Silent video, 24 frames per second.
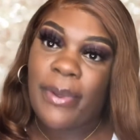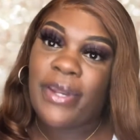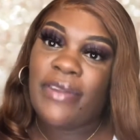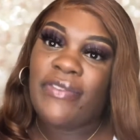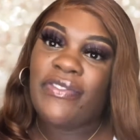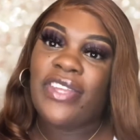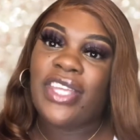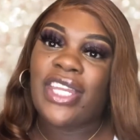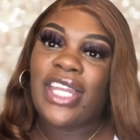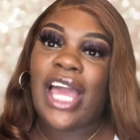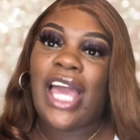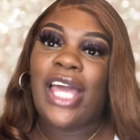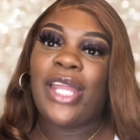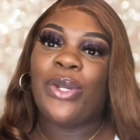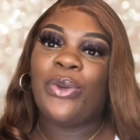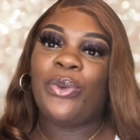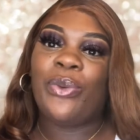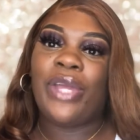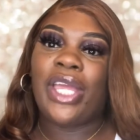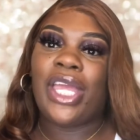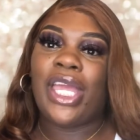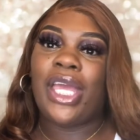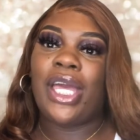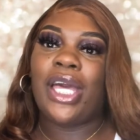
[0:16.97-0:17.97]
And if you're not
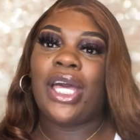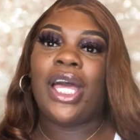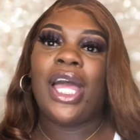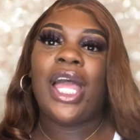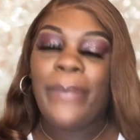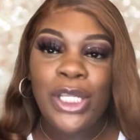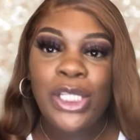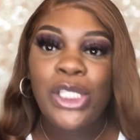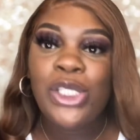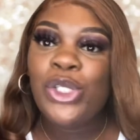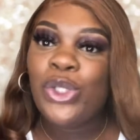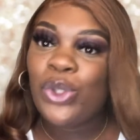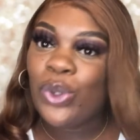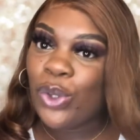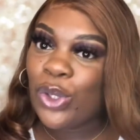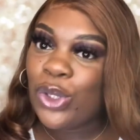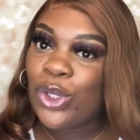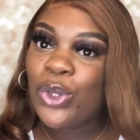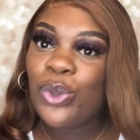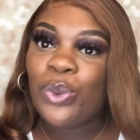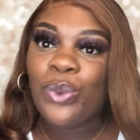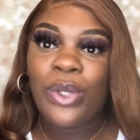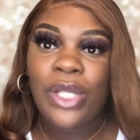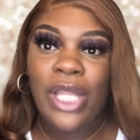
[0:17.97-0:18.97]
new here, be sure
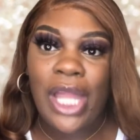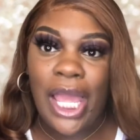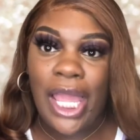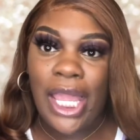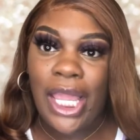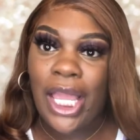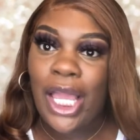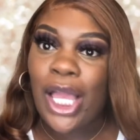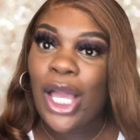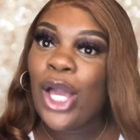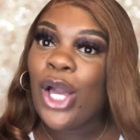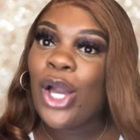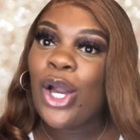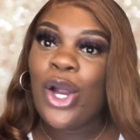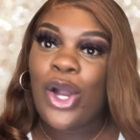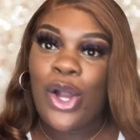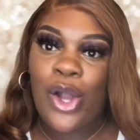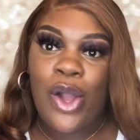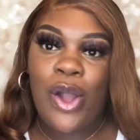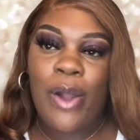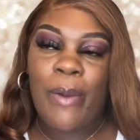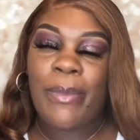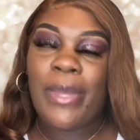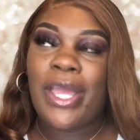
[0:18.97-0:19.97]
to like,
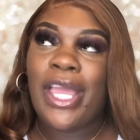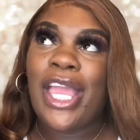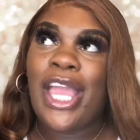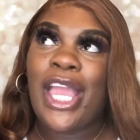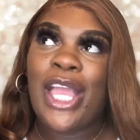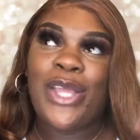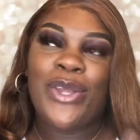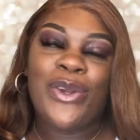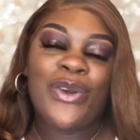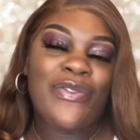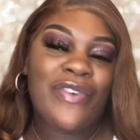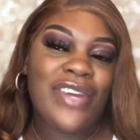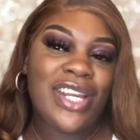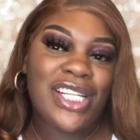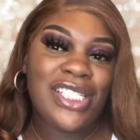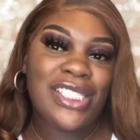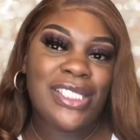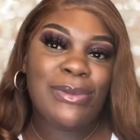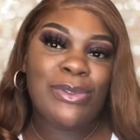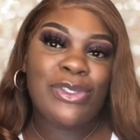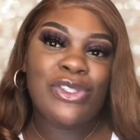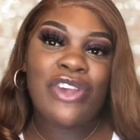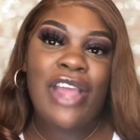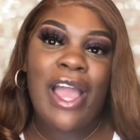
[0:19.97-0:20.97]
comment, and you're ready to
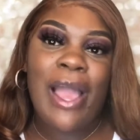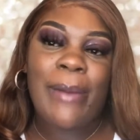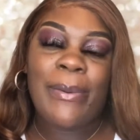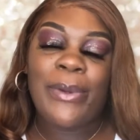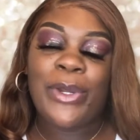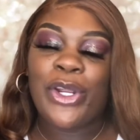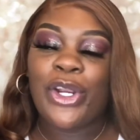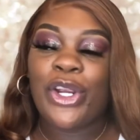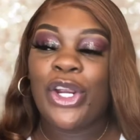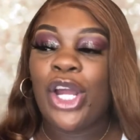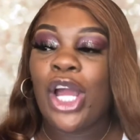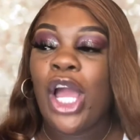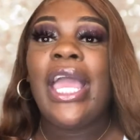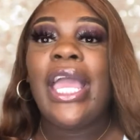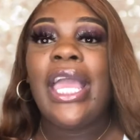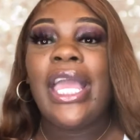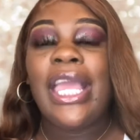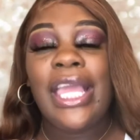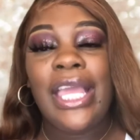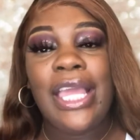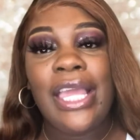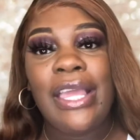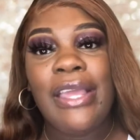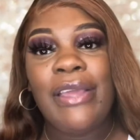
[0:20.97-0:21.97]
subscribe, girl.
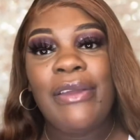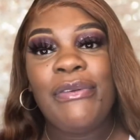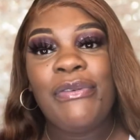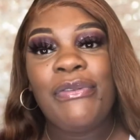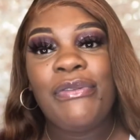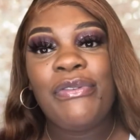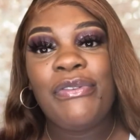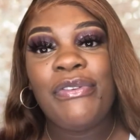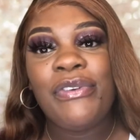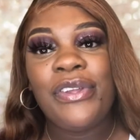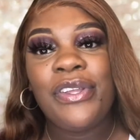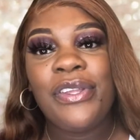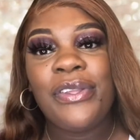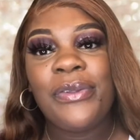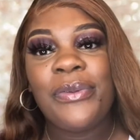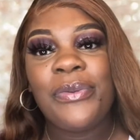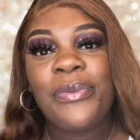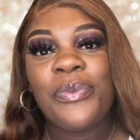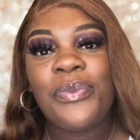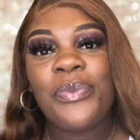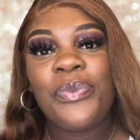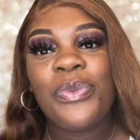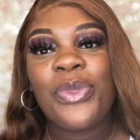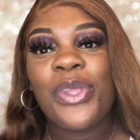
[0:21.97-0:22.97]
If
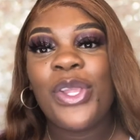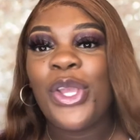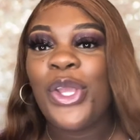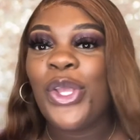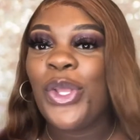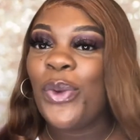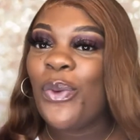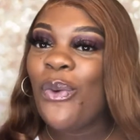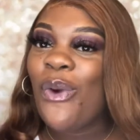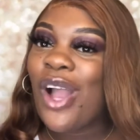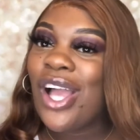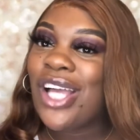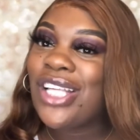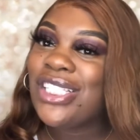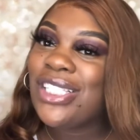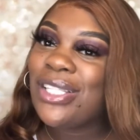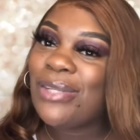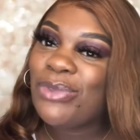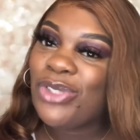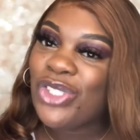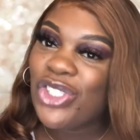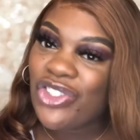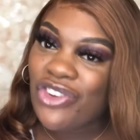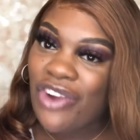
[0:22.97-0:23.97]
you are a
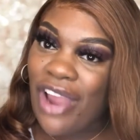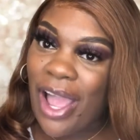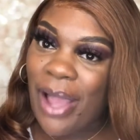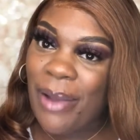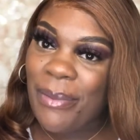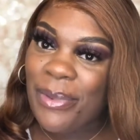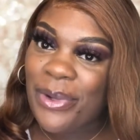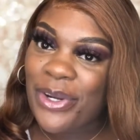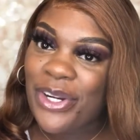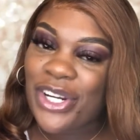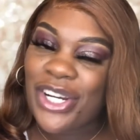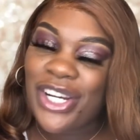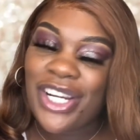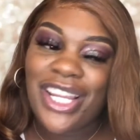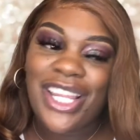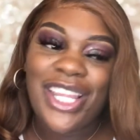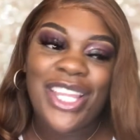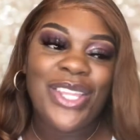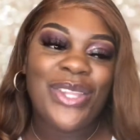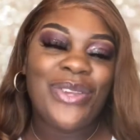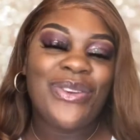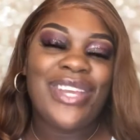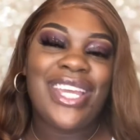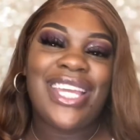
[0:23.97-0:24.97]
subscriber,
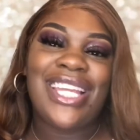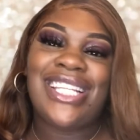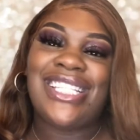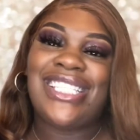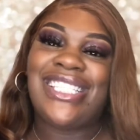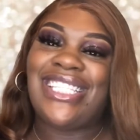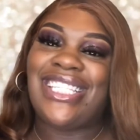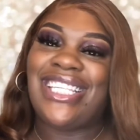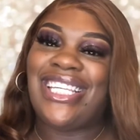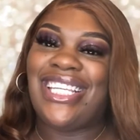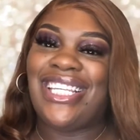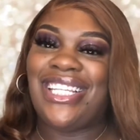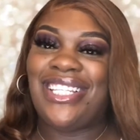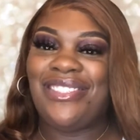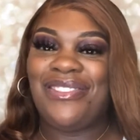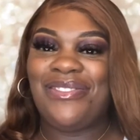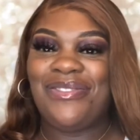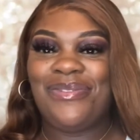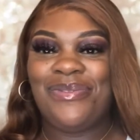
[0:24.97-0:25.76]
you get a seat.